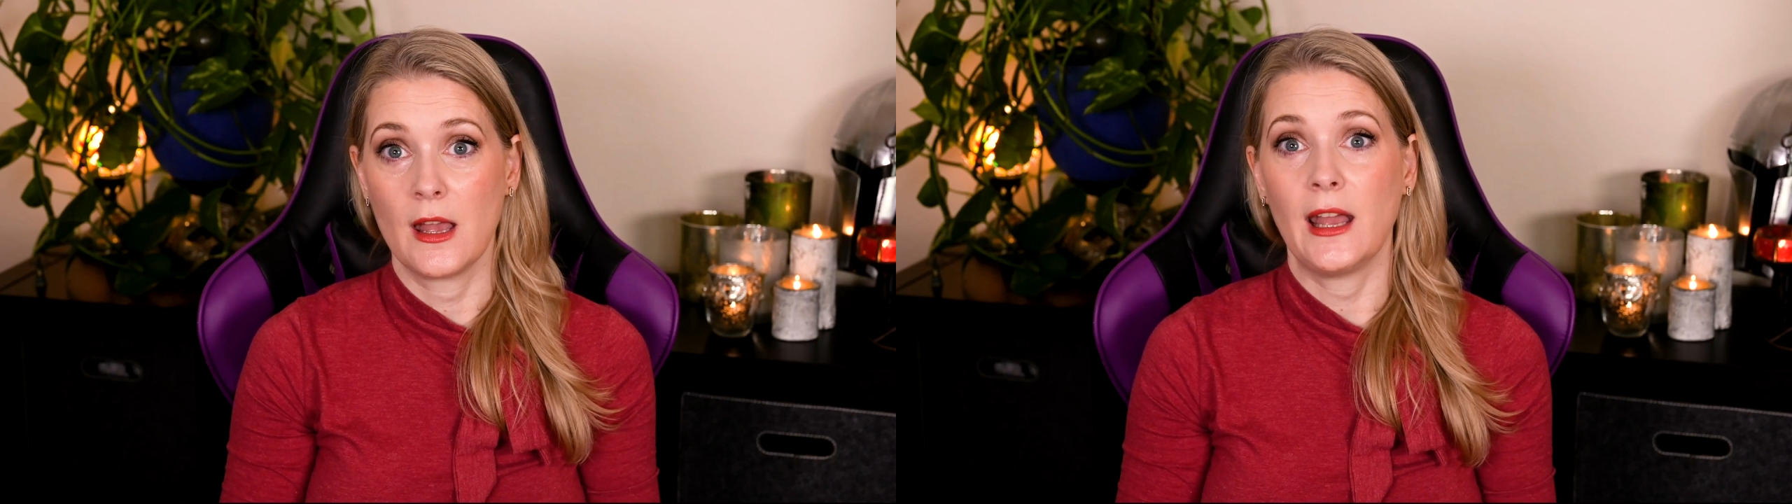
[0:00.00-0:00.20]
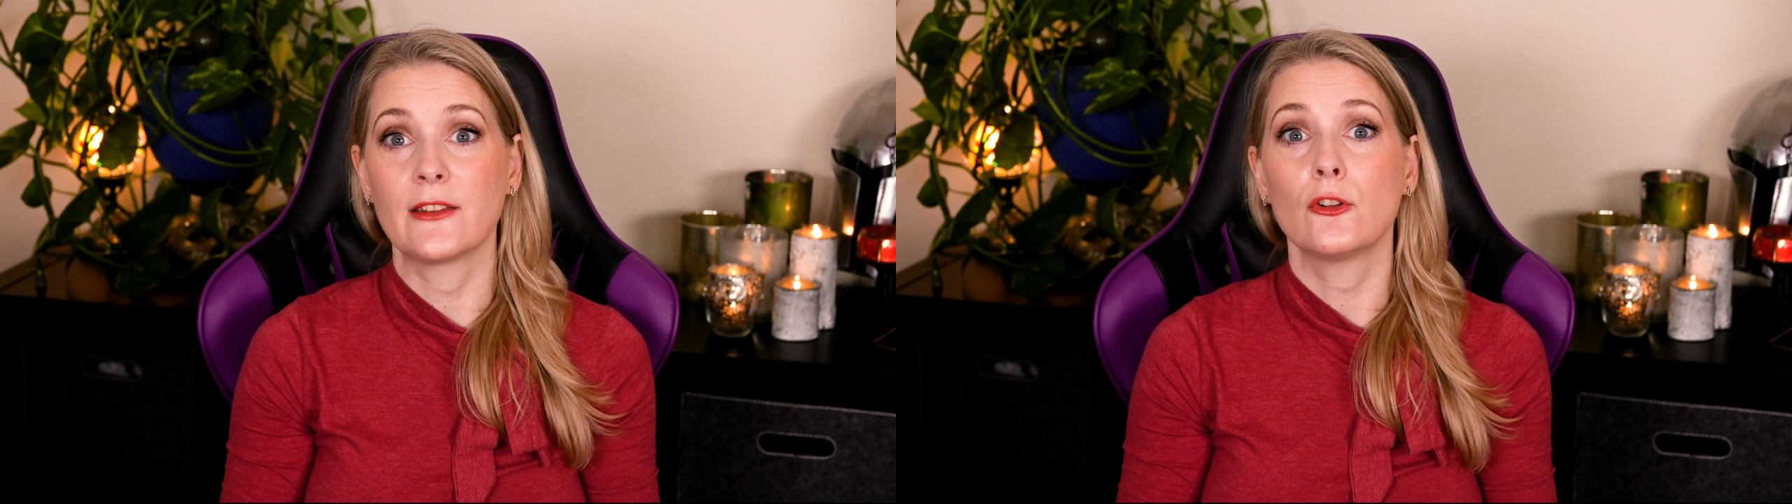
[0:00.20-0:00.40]

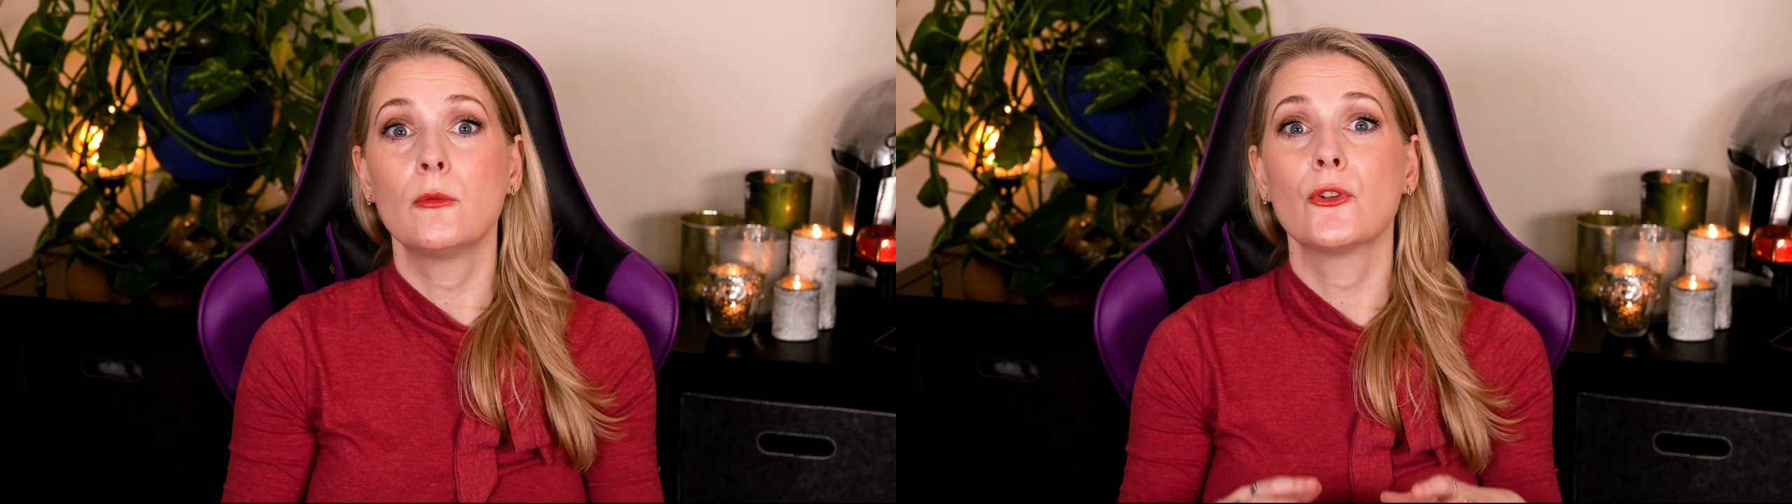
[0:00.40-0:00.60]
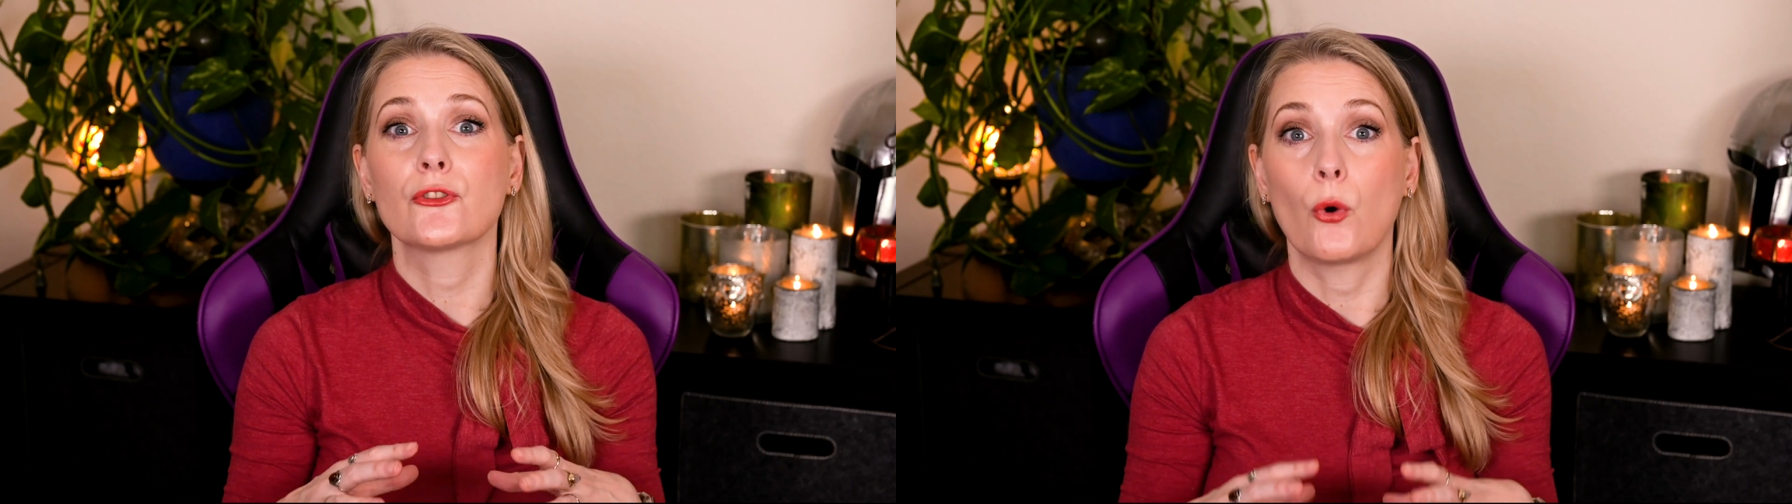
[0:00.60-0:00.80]
As
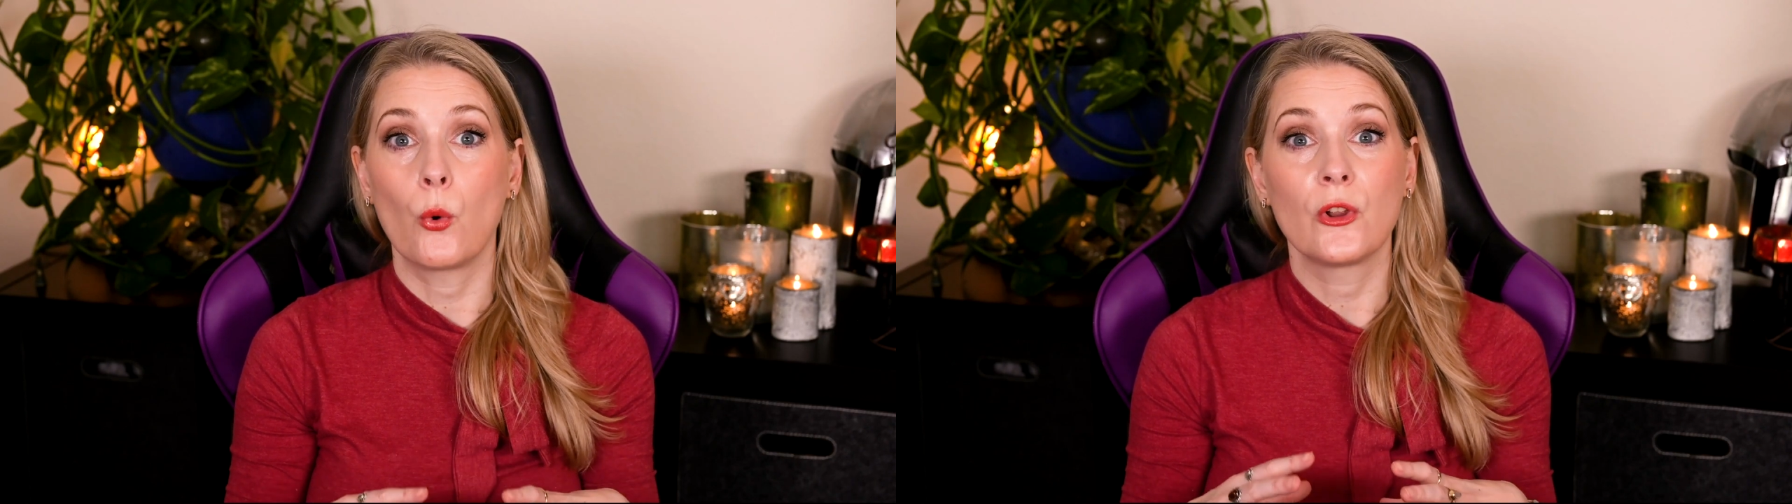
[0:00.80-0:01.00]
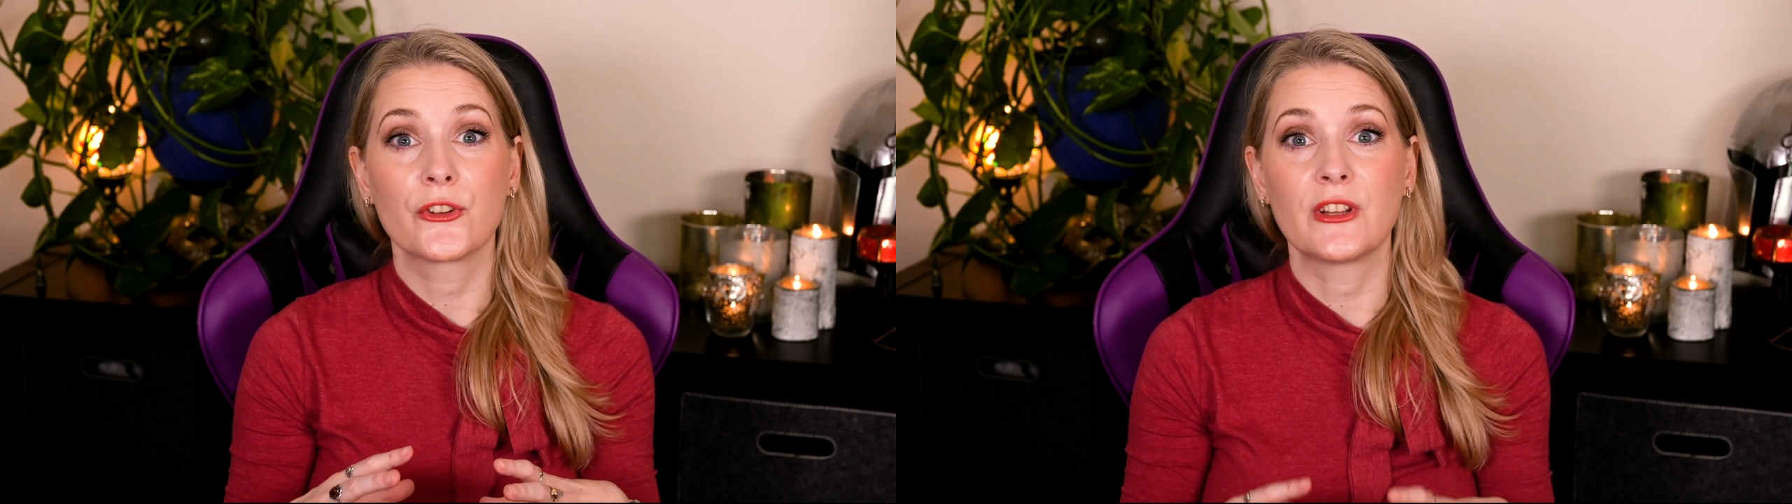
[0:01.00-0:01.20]
almost
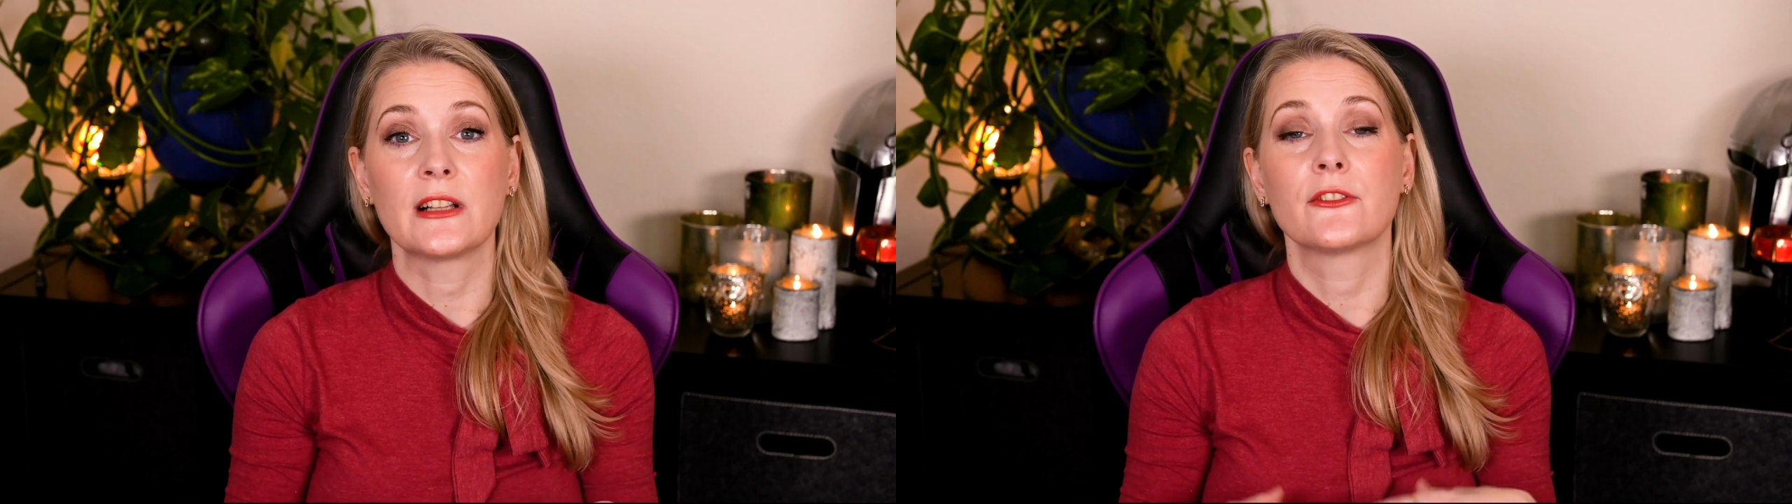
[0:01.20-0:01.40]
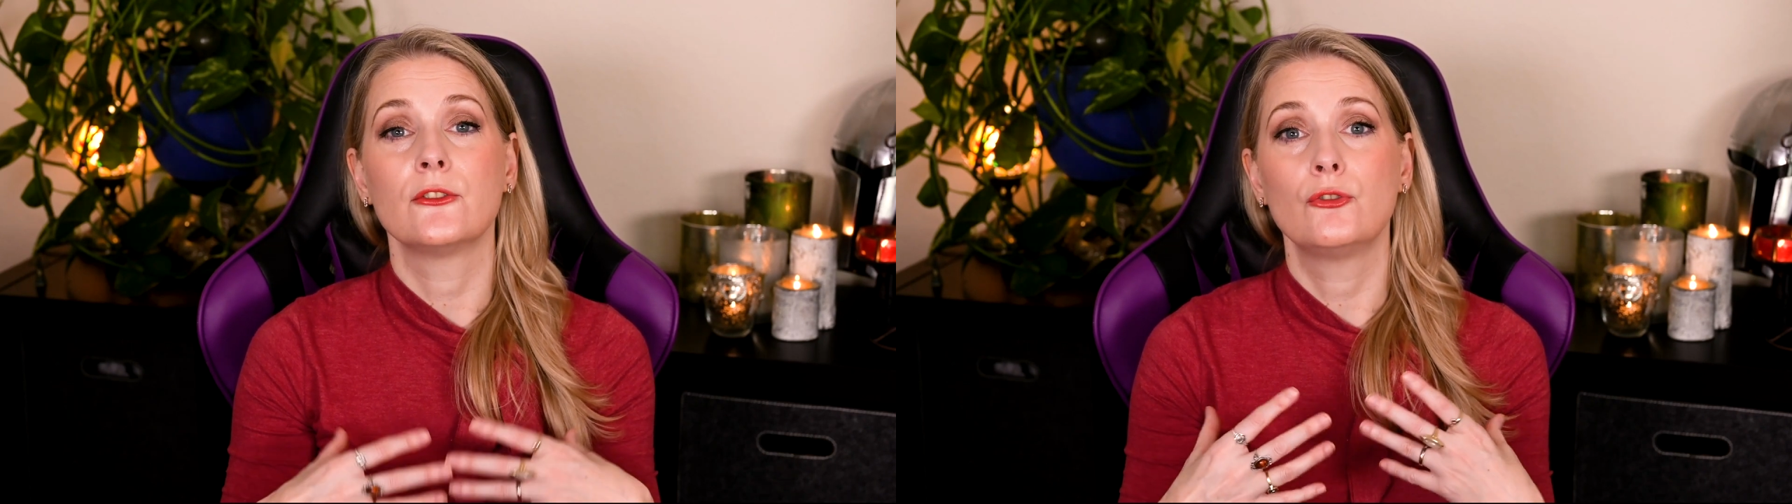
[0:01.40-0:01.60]
all cells